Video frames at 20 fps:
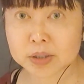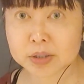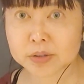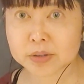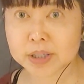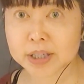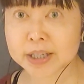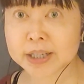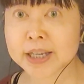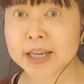
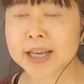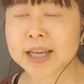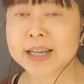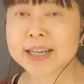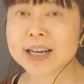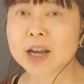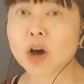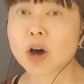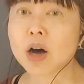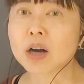Okay.
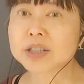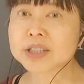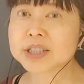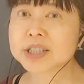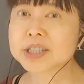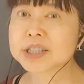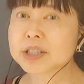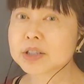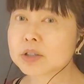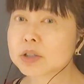Now,
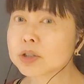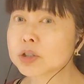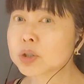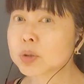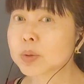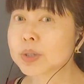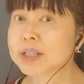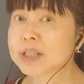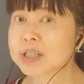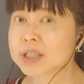oxysterols
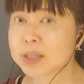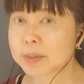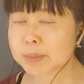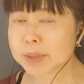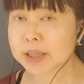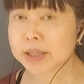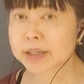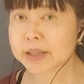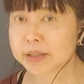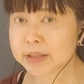do a
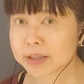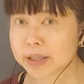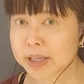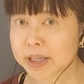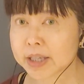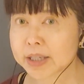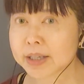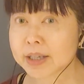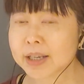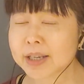similar
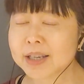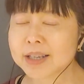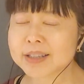thing.